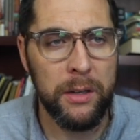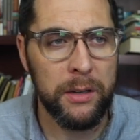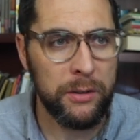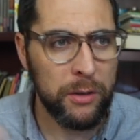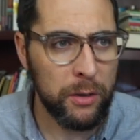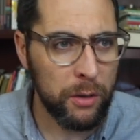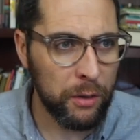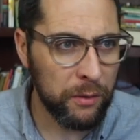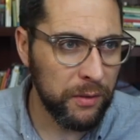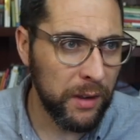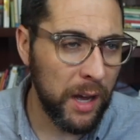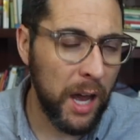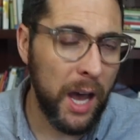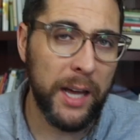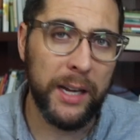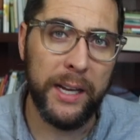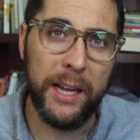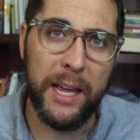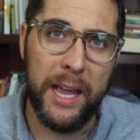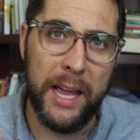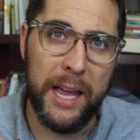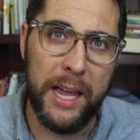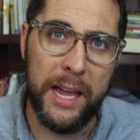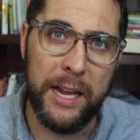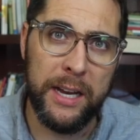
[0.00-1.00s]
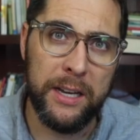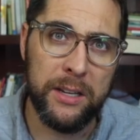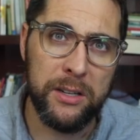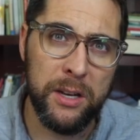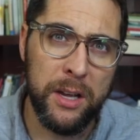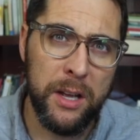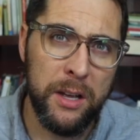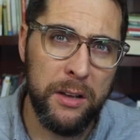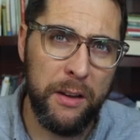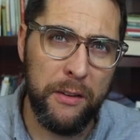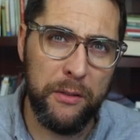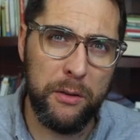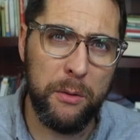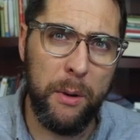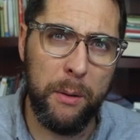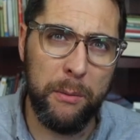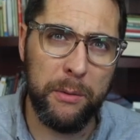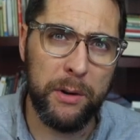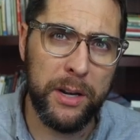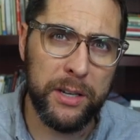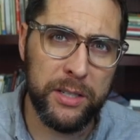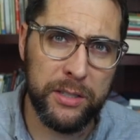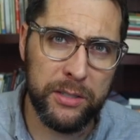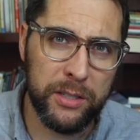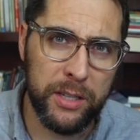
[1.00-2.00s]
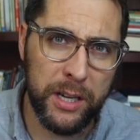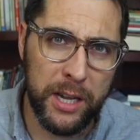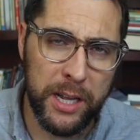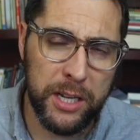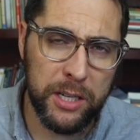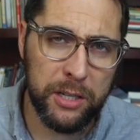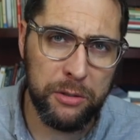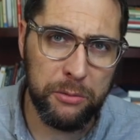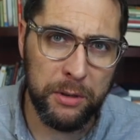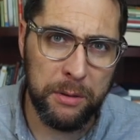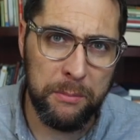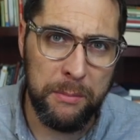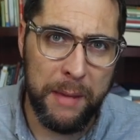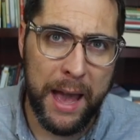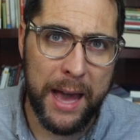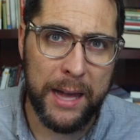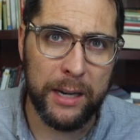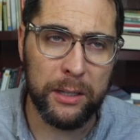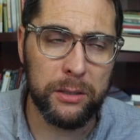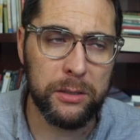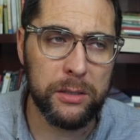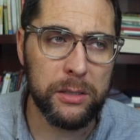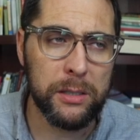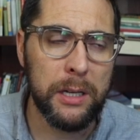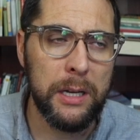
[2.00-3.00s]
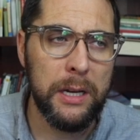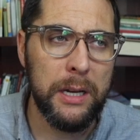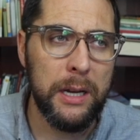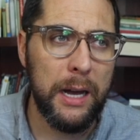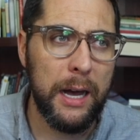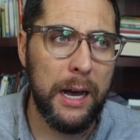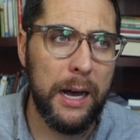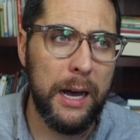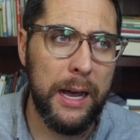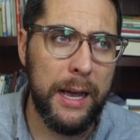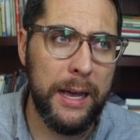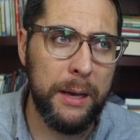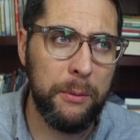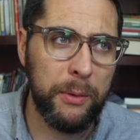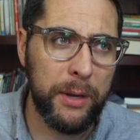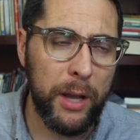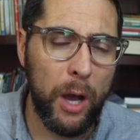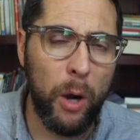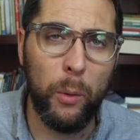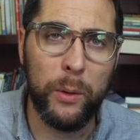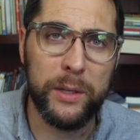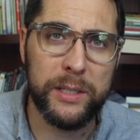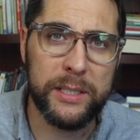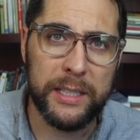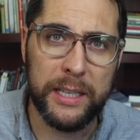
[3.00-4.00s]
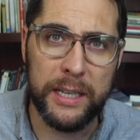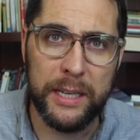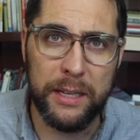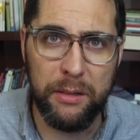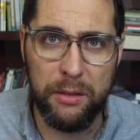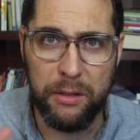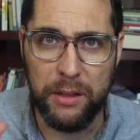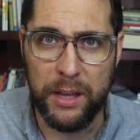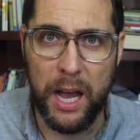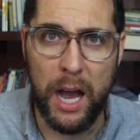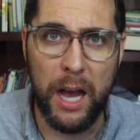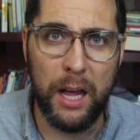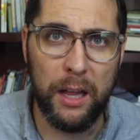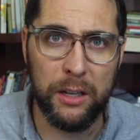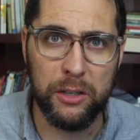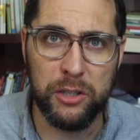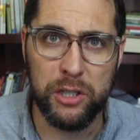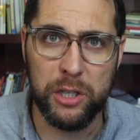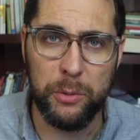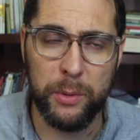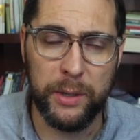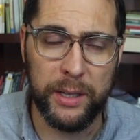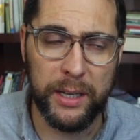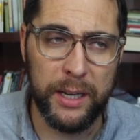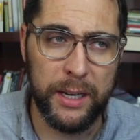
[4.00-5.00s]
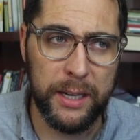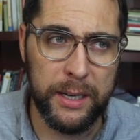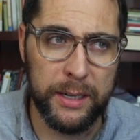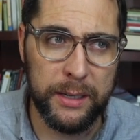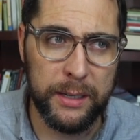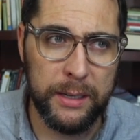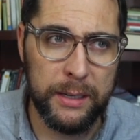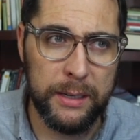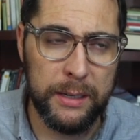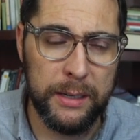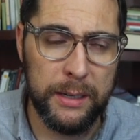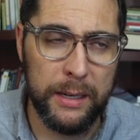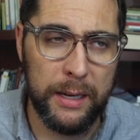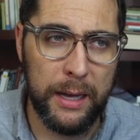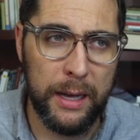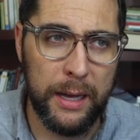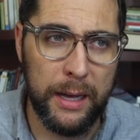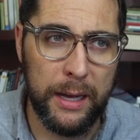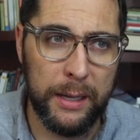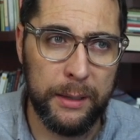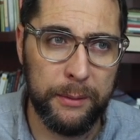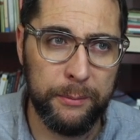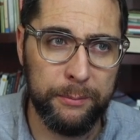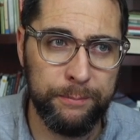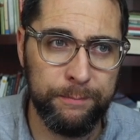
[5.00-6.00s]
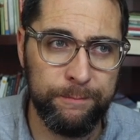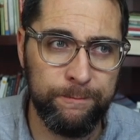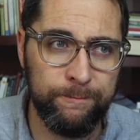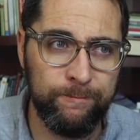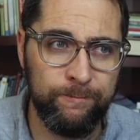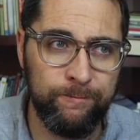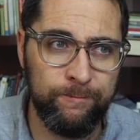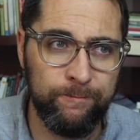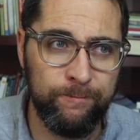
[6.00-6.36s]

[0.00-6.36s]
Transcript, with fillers: nirvana age you have to remember history matters uh, and we always get theology we get um,